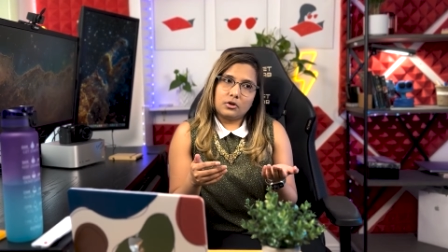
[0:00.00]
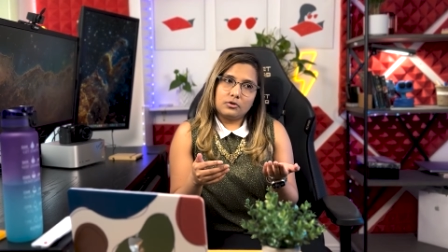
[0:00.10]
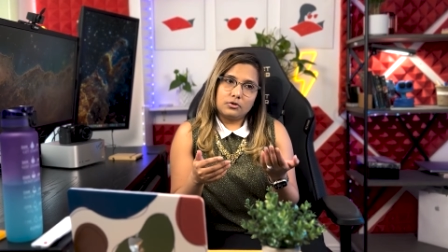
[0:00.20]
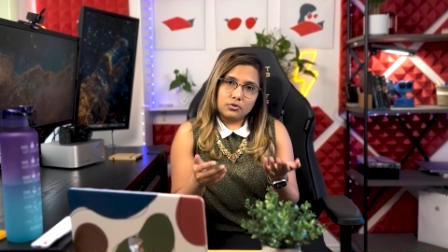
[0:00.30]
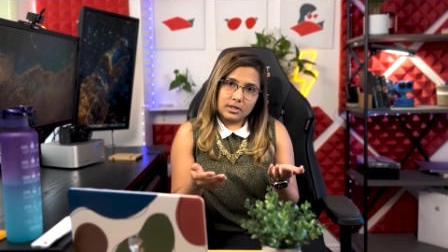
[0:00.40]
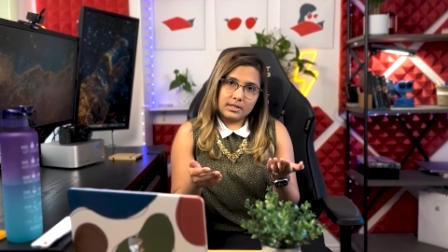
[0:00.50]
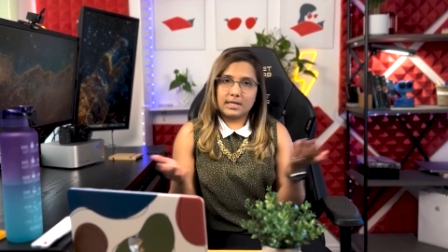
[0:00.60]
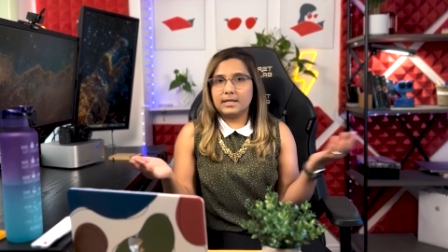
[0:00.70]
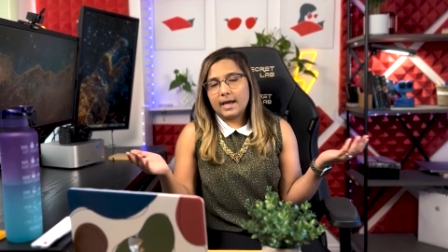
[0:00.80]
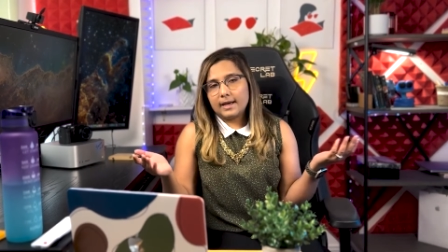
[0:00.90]
students
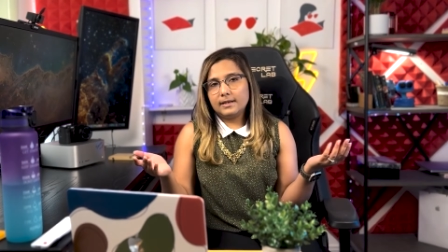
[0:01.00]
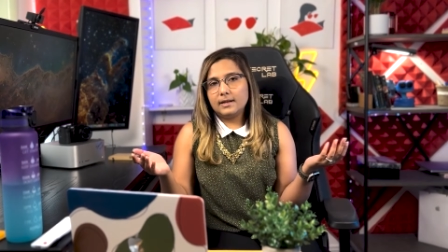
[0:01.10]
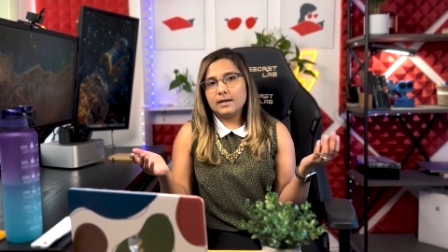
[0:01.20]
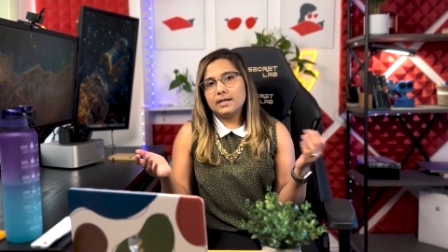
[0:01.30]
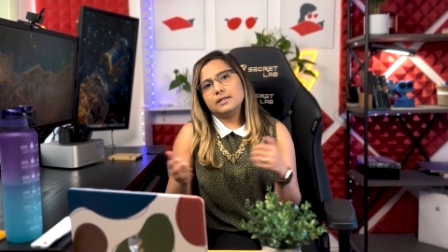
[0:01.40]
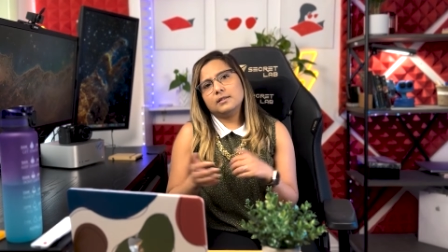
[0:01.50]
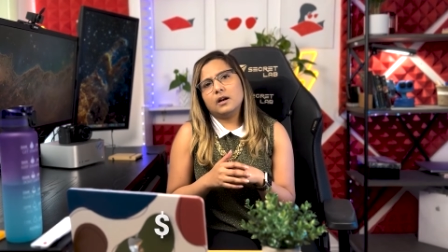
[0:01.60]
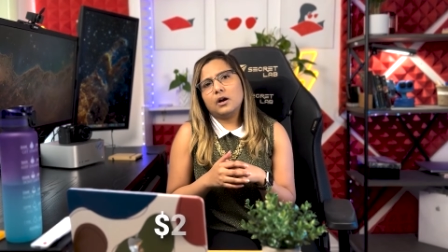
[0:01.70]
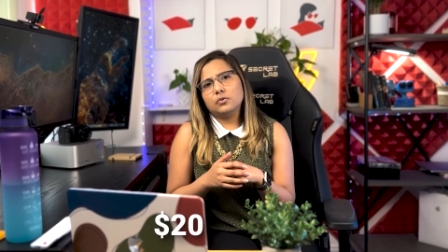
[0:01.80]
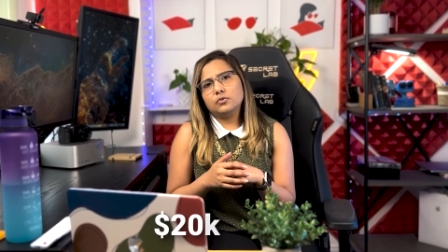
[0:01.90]
in Canada is
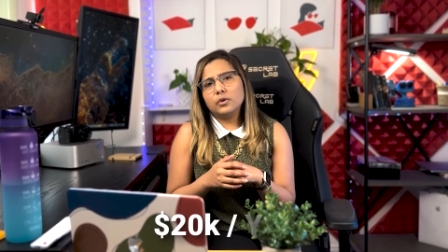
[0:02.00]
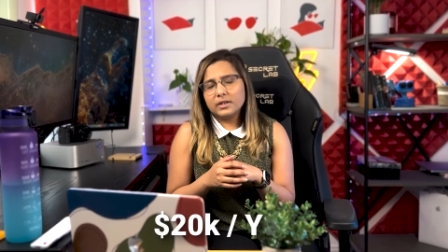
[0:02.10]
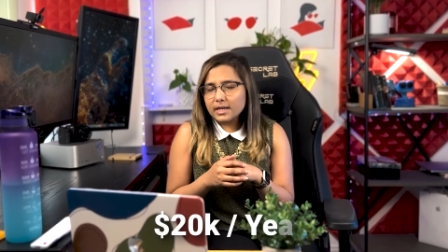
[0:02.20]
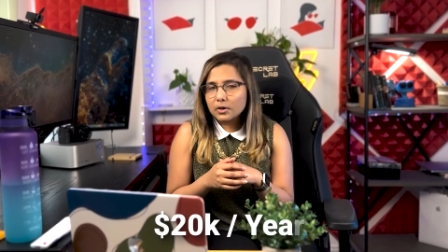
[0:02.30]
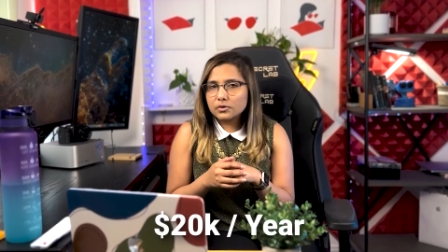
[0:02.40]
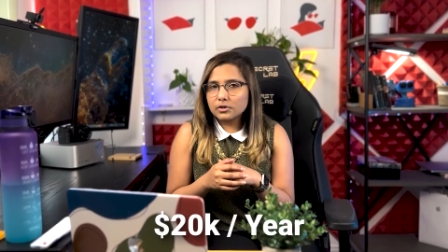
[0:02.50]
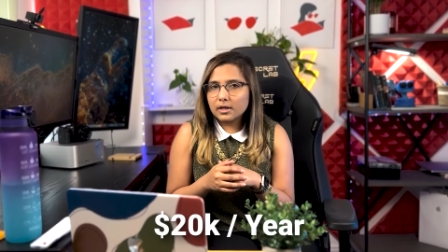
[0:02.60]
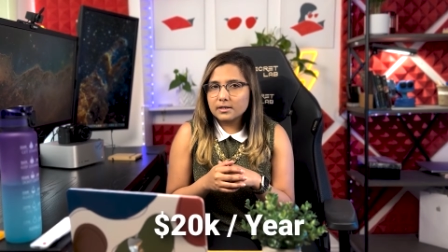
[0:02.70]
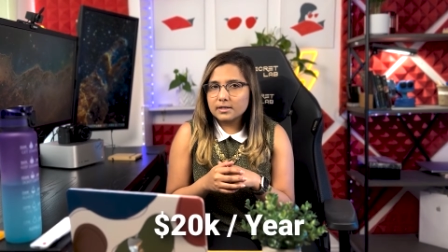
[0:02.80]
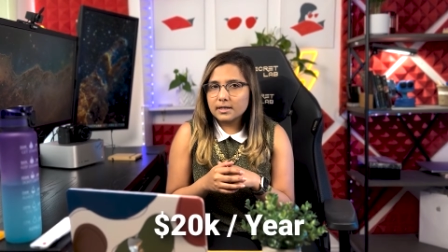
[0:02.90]
around
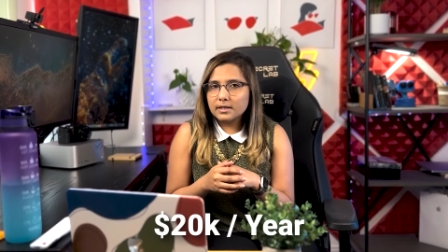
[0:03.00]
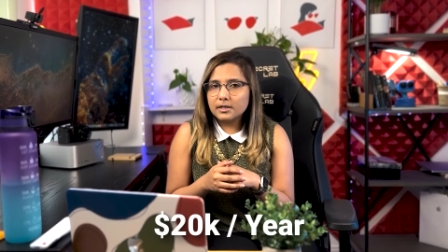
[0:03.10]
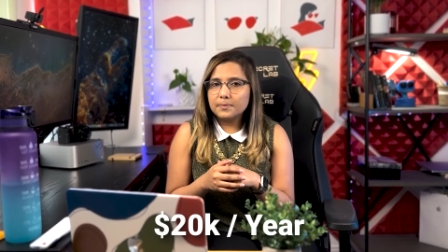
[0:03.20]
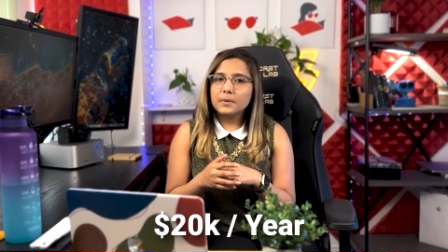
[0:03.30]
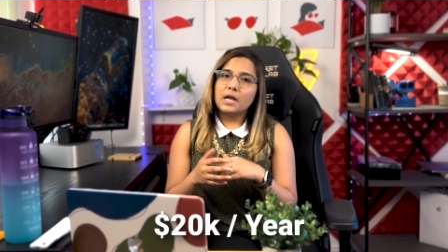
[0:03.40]
$20,000 a year.